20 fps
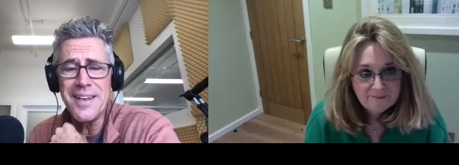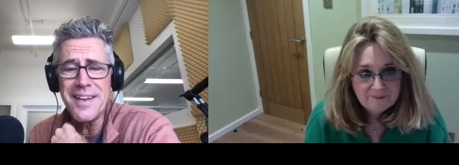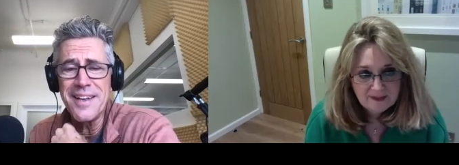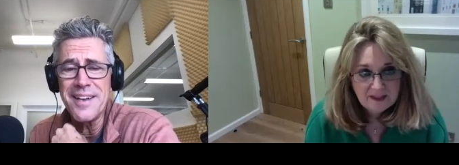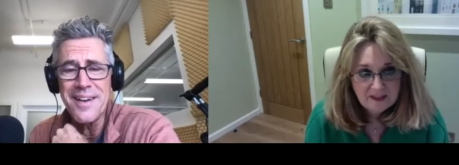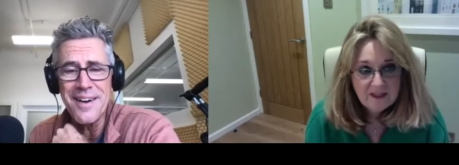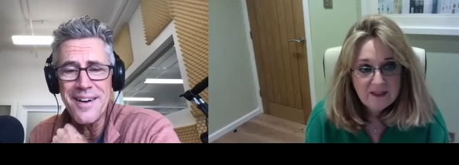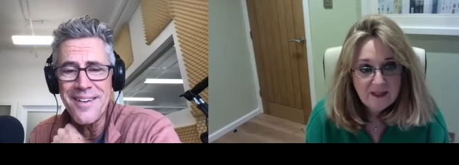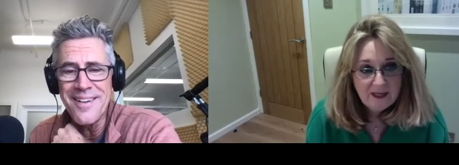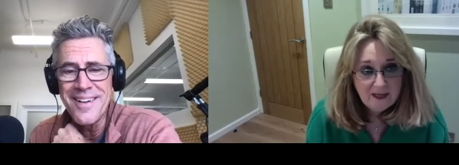Speaker 1: know
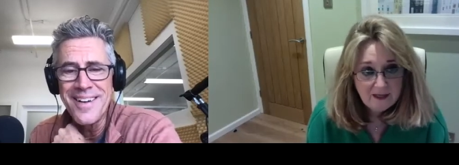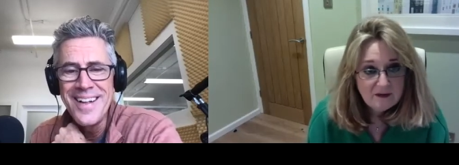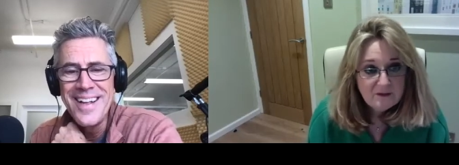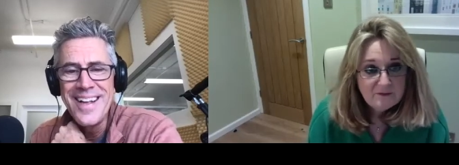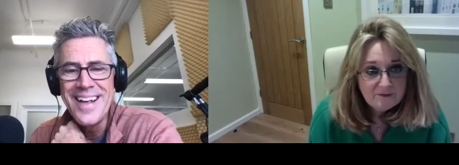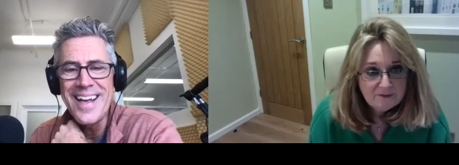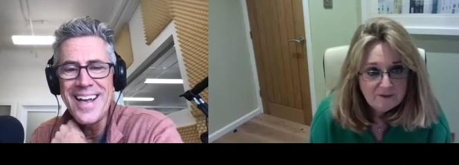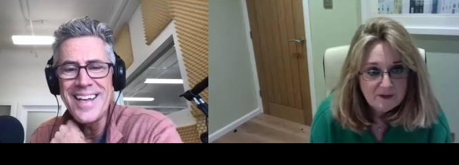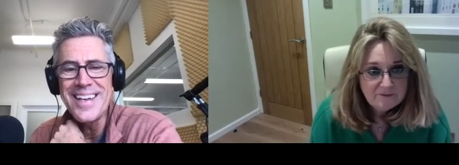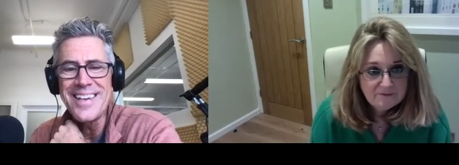yeah,
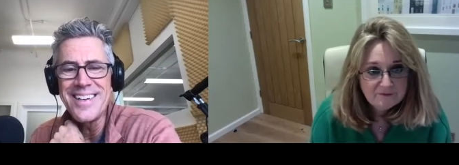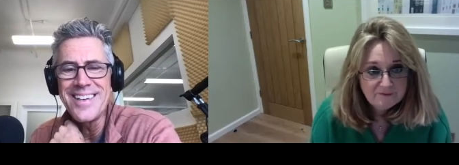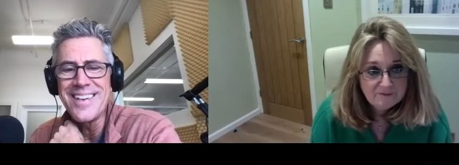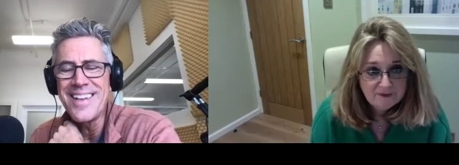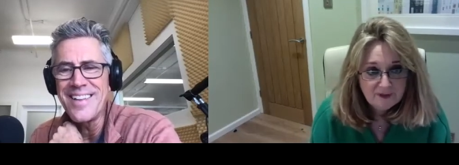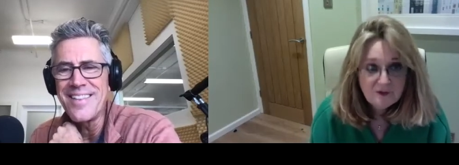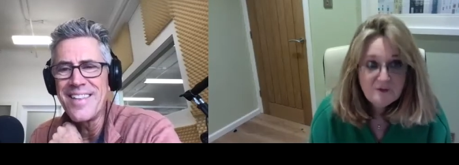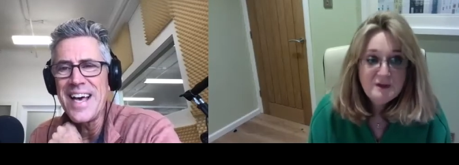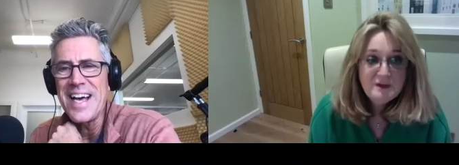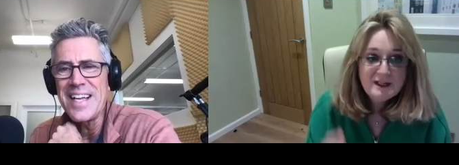and and
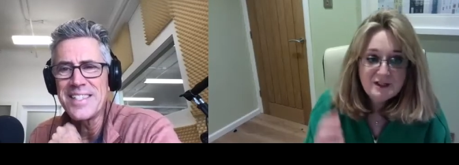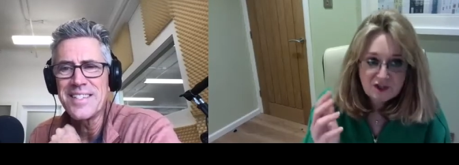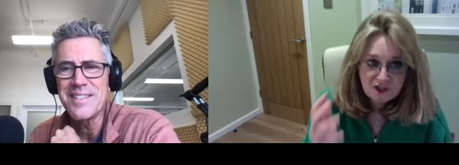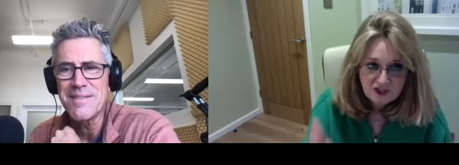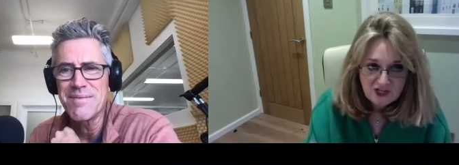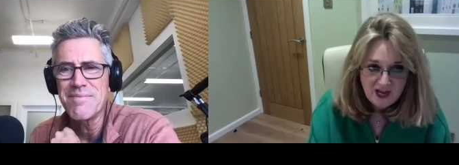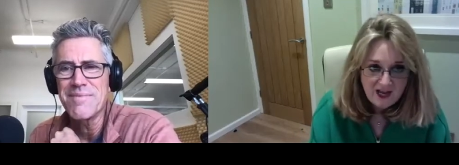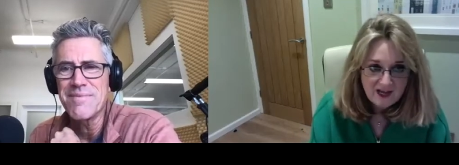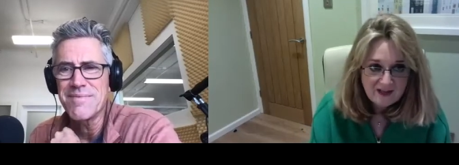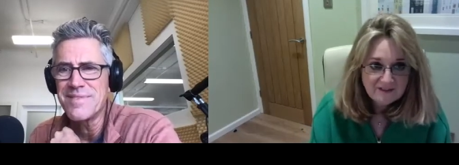that's
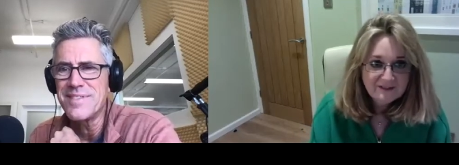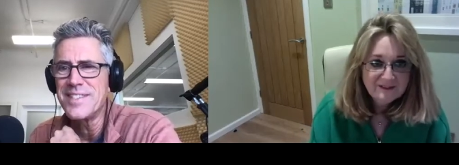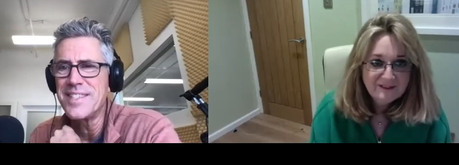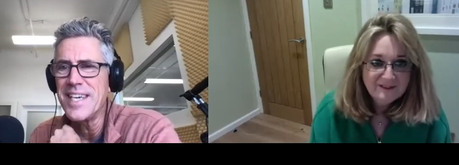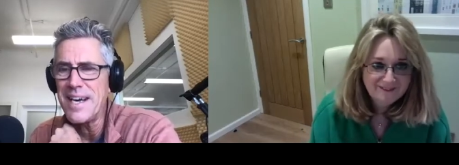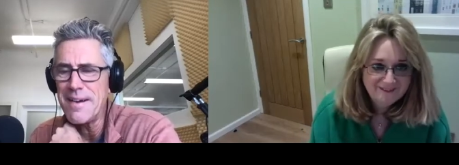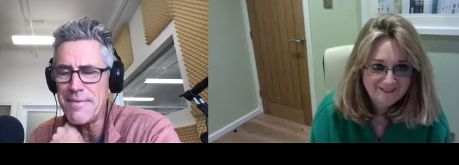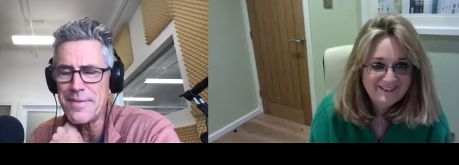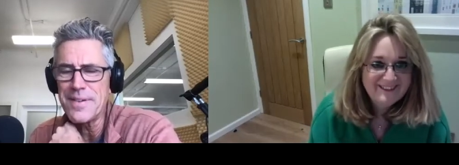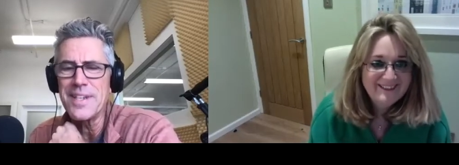
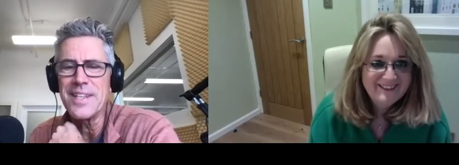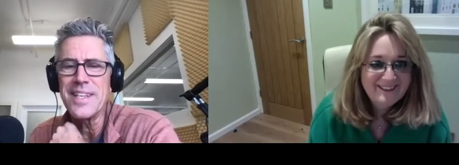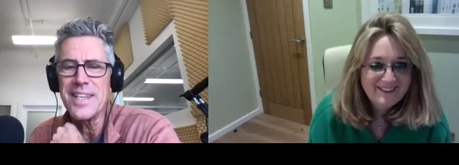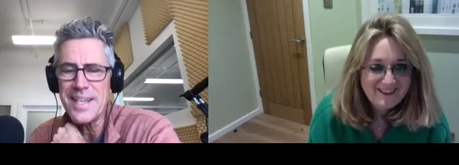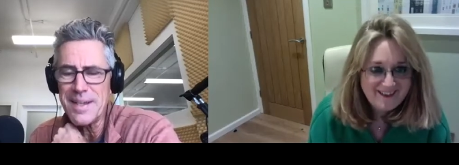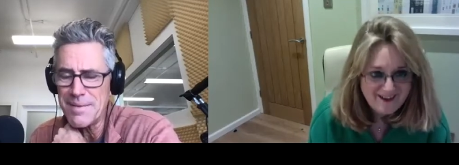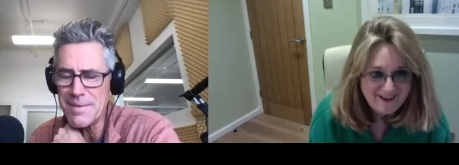definitely